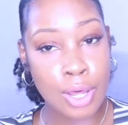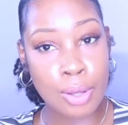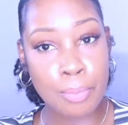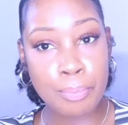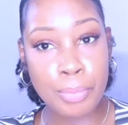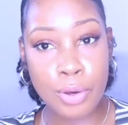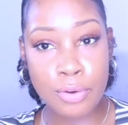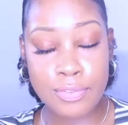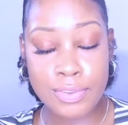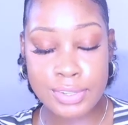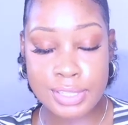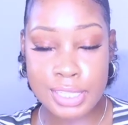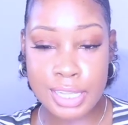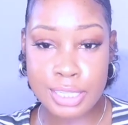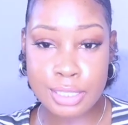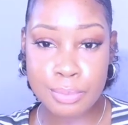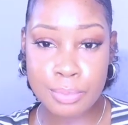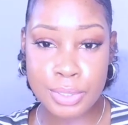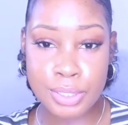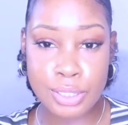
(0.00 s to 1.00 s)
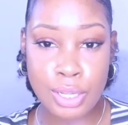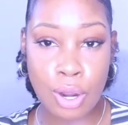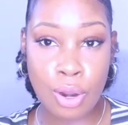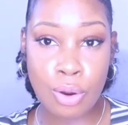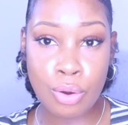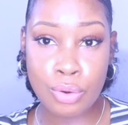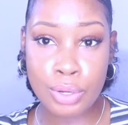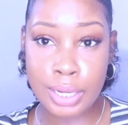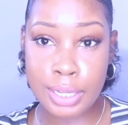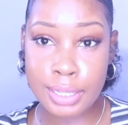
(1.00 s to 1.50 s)
both assessments are
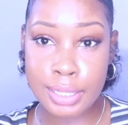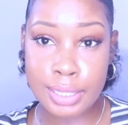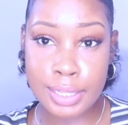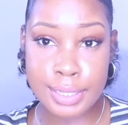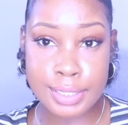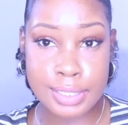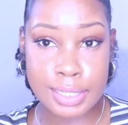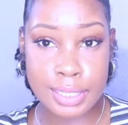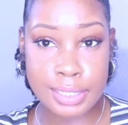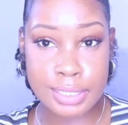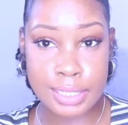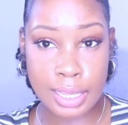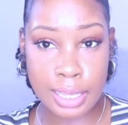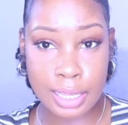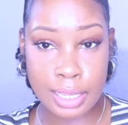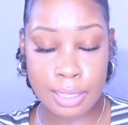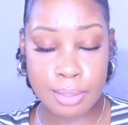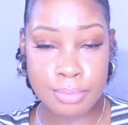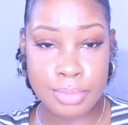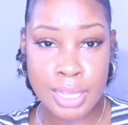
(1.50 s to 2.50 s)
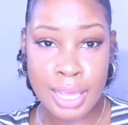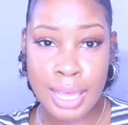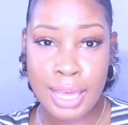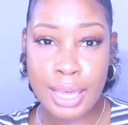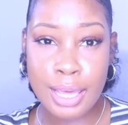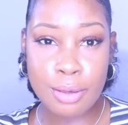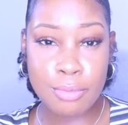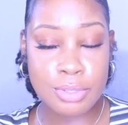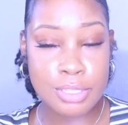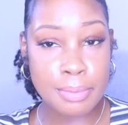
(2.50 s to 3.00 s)
old Nclex exams.
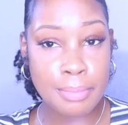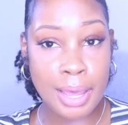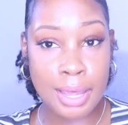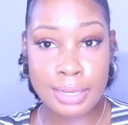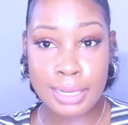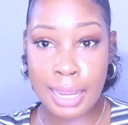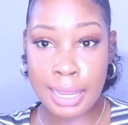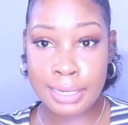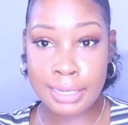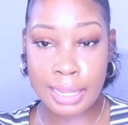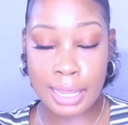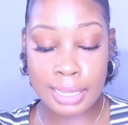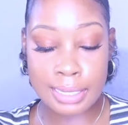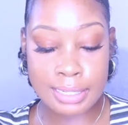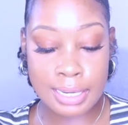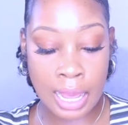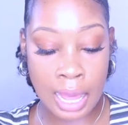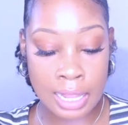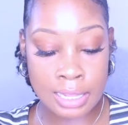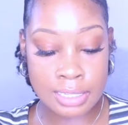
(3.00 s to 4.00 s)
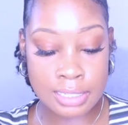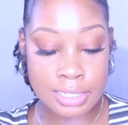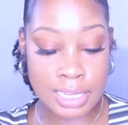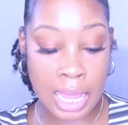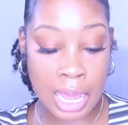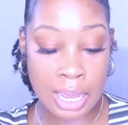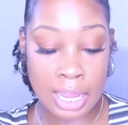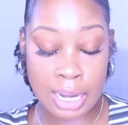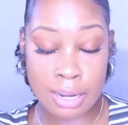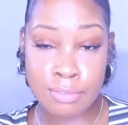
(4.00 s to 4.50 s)
It was about $98.
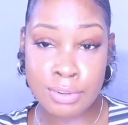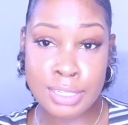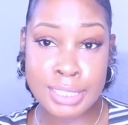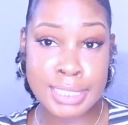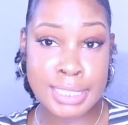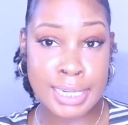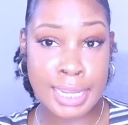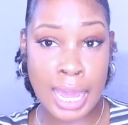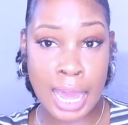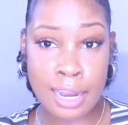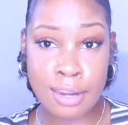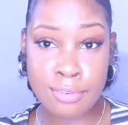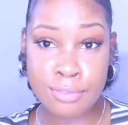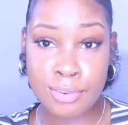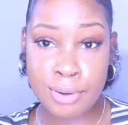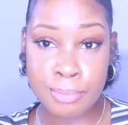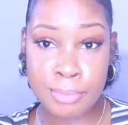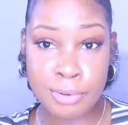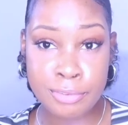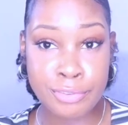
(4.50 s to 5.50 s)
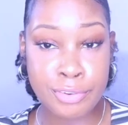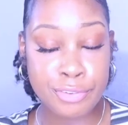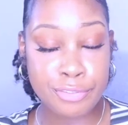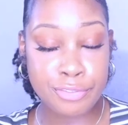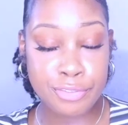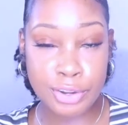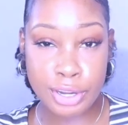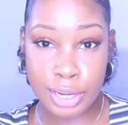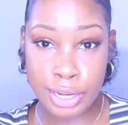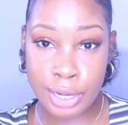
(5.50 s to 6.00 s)
However, she got it from me for
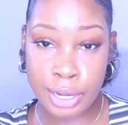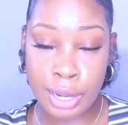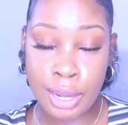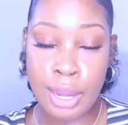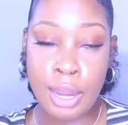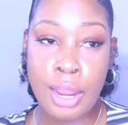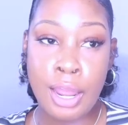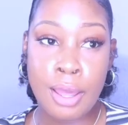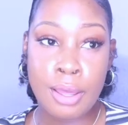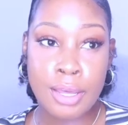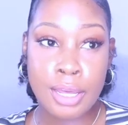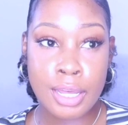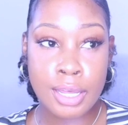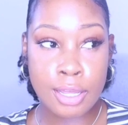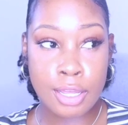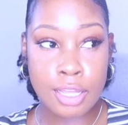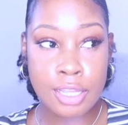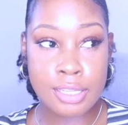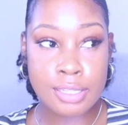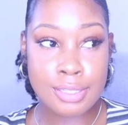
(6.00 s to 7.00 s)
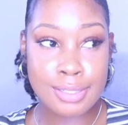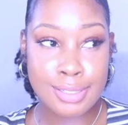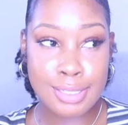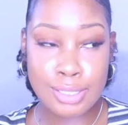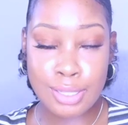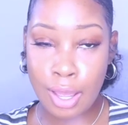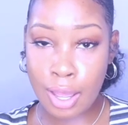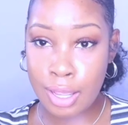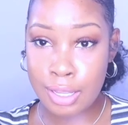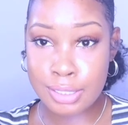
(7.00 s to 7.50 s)
free because
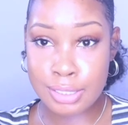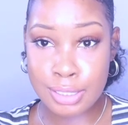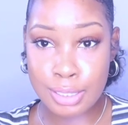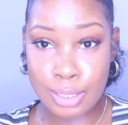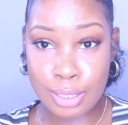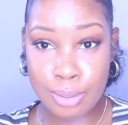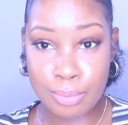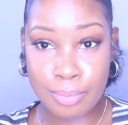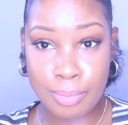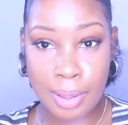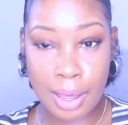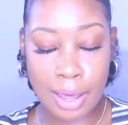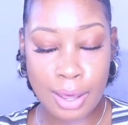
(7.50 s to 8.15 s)
she's awesome.